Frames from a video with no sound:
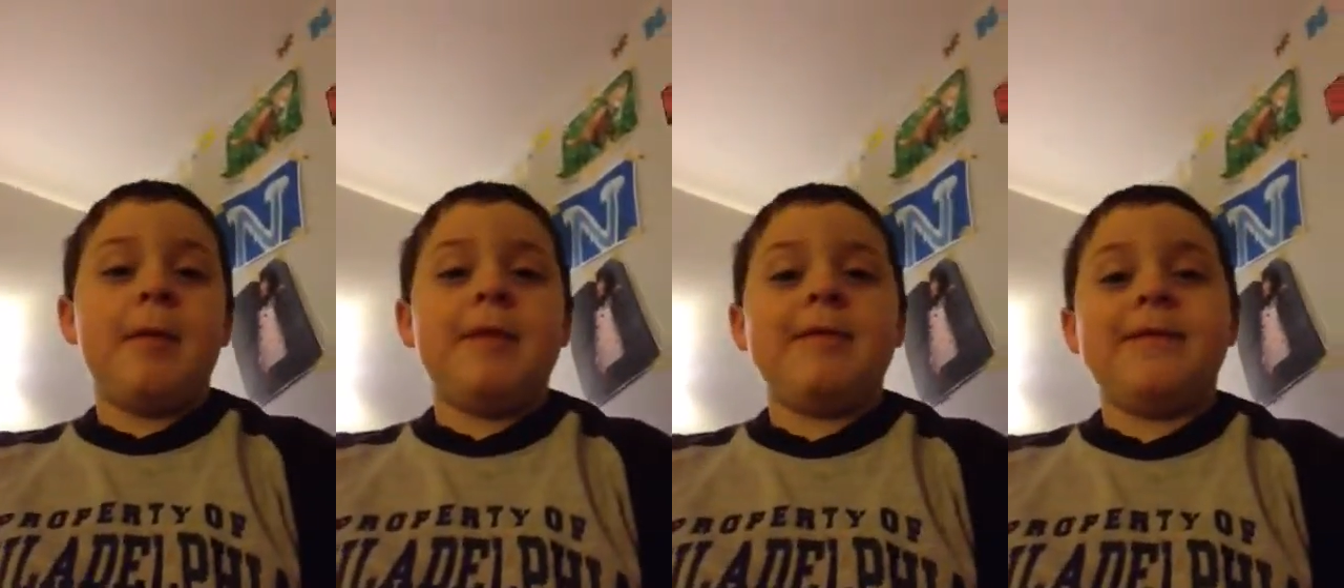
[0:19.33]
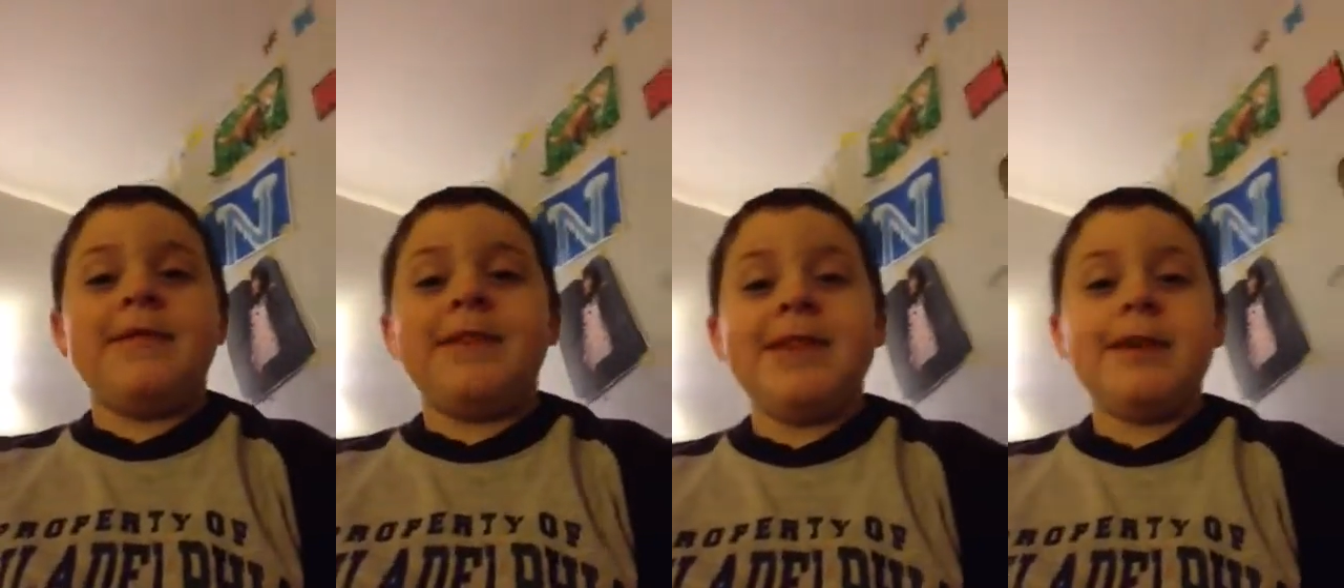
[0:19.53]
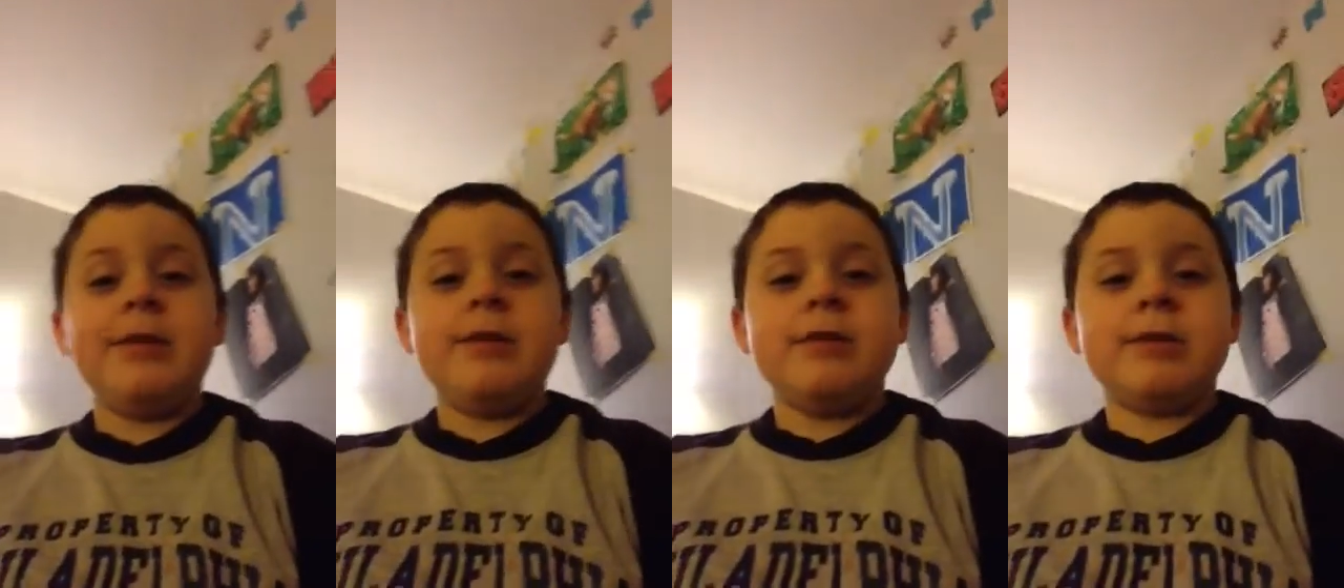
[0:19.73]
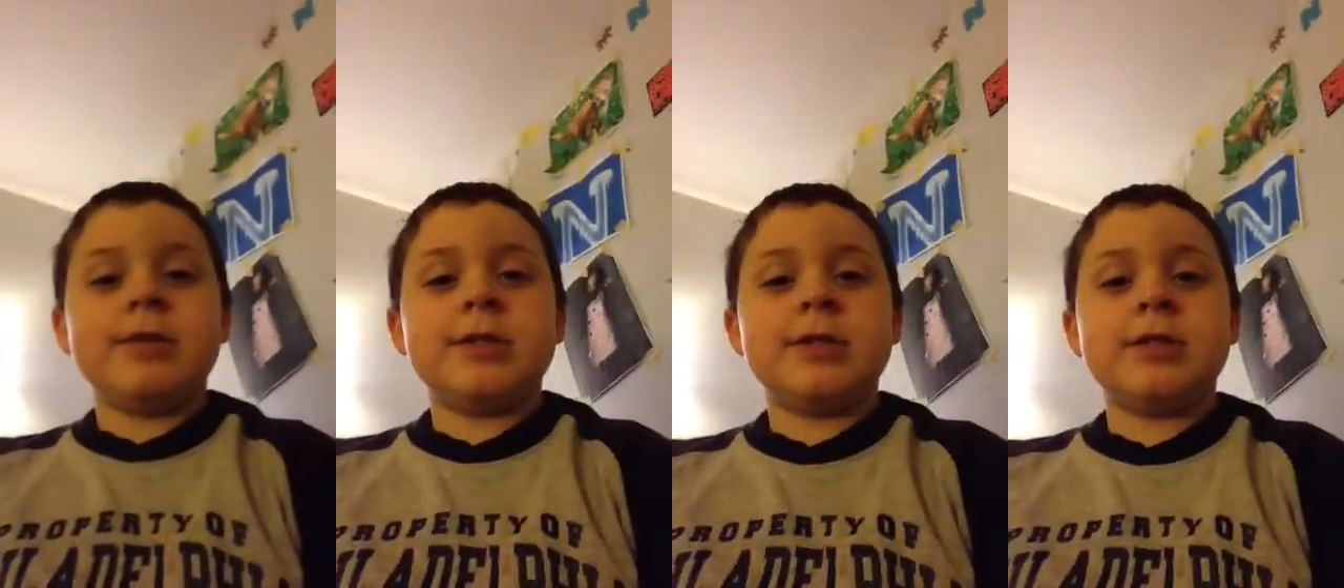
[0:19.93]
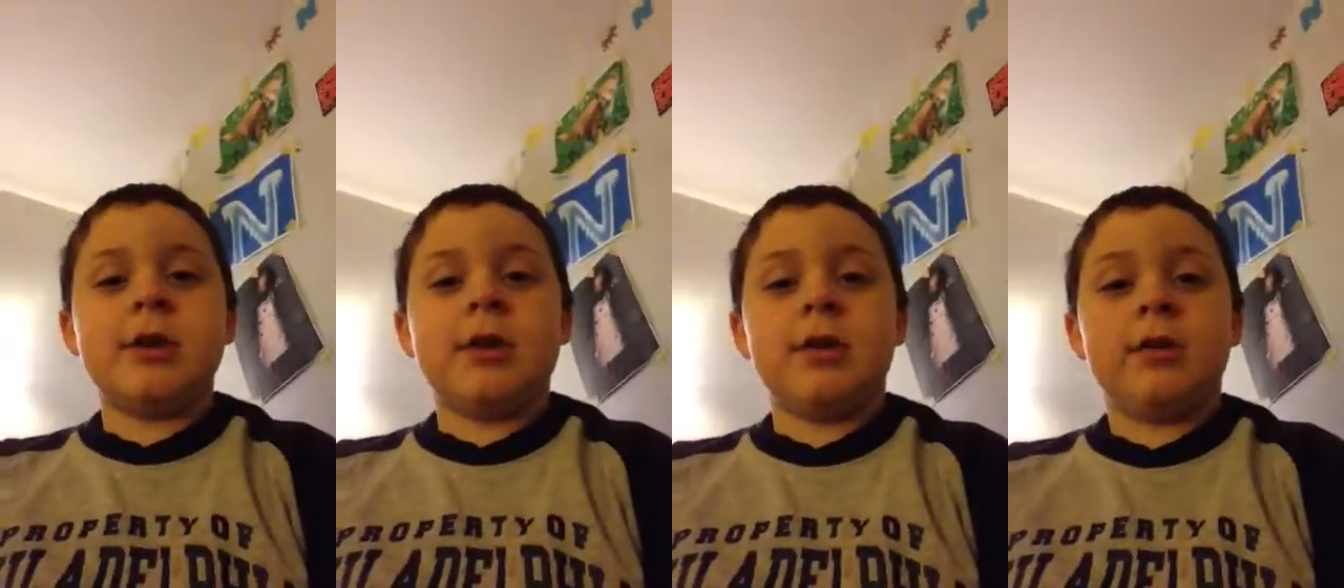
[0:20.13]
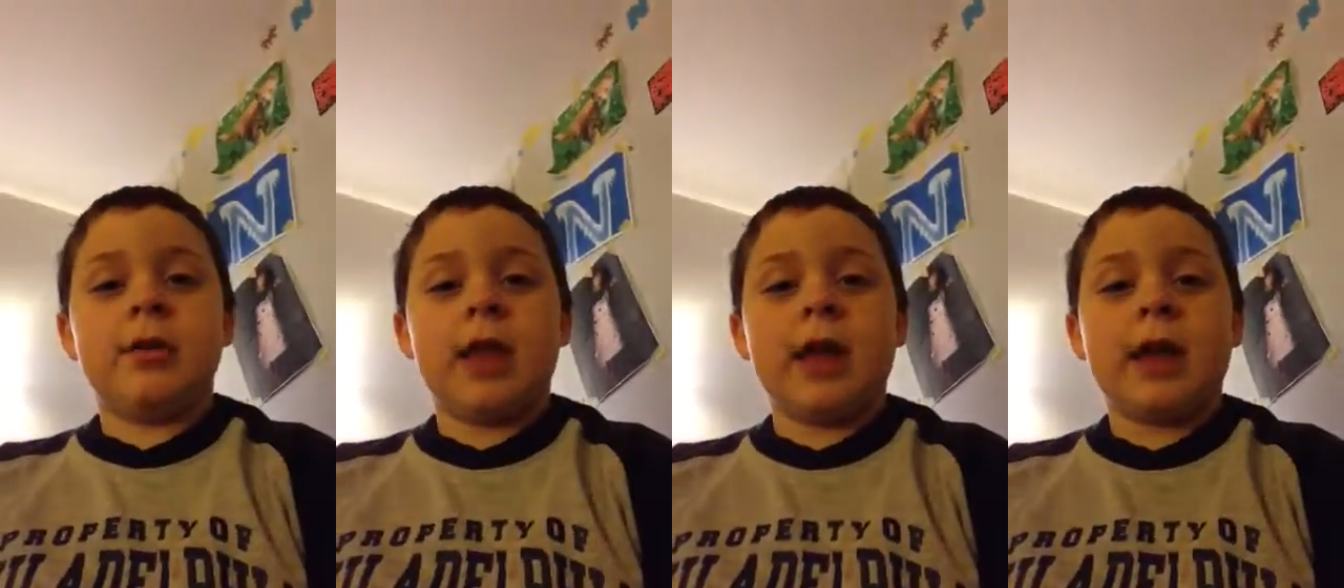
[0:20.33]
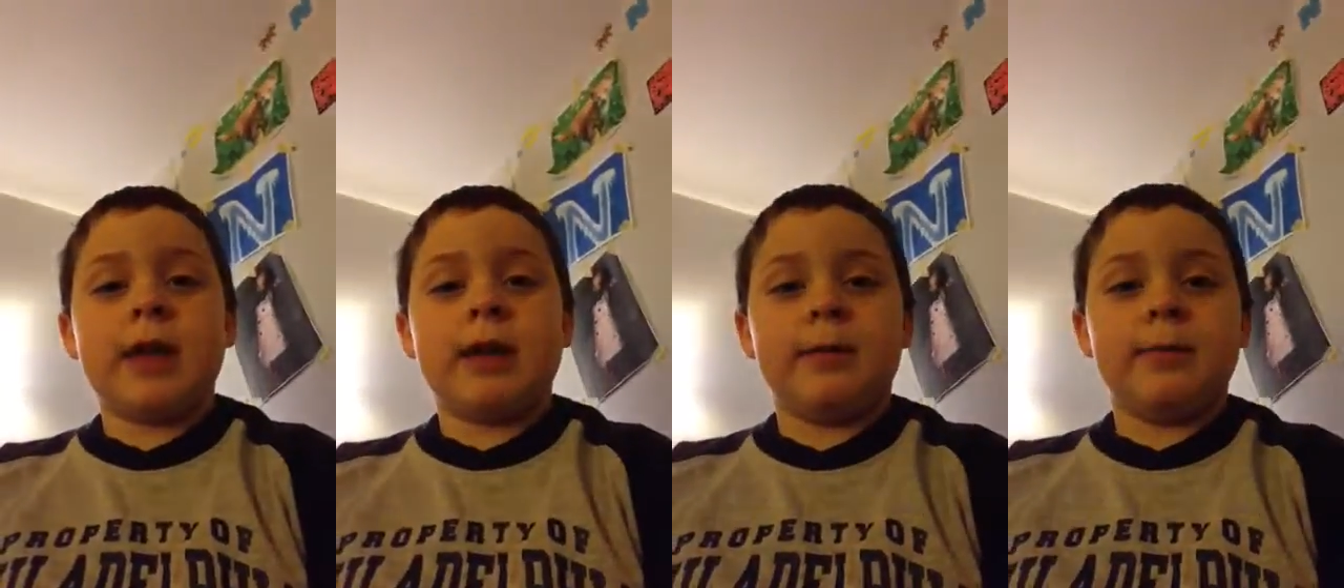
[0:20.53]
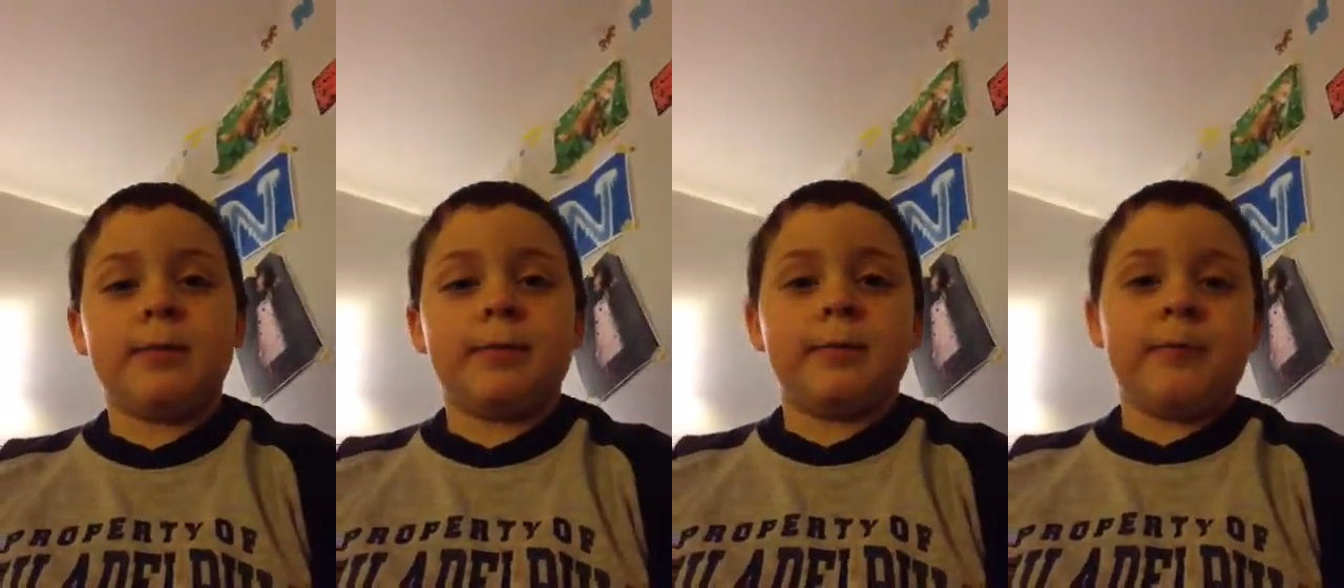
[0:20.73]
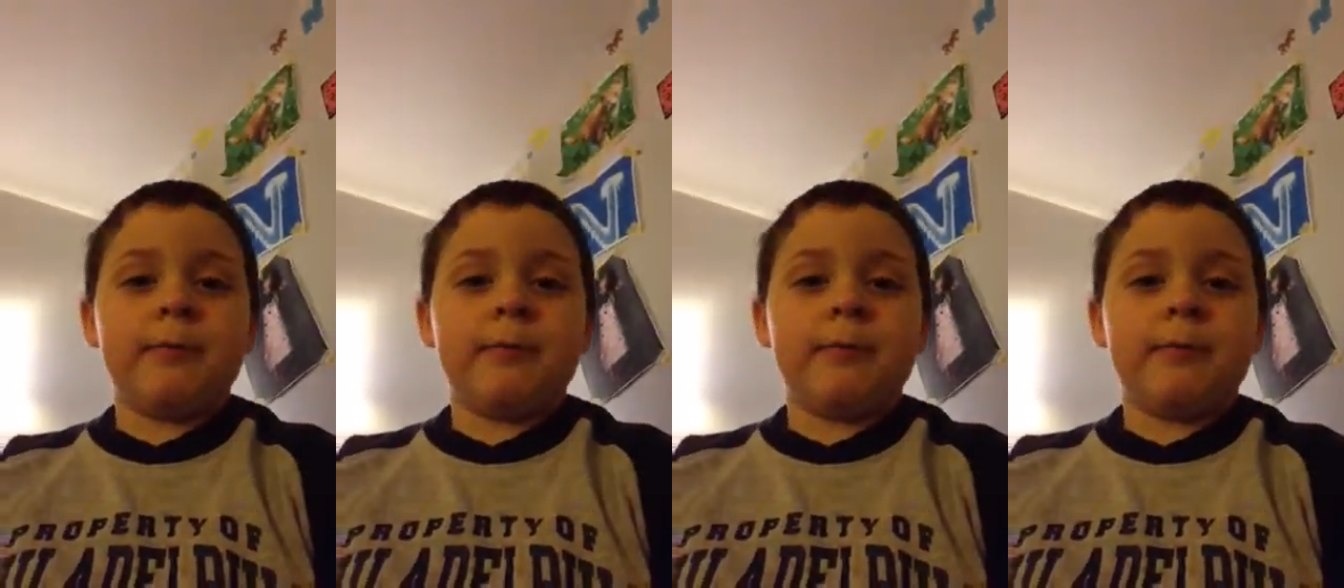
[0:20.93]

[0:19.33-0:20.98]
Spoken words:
my videos, so, like,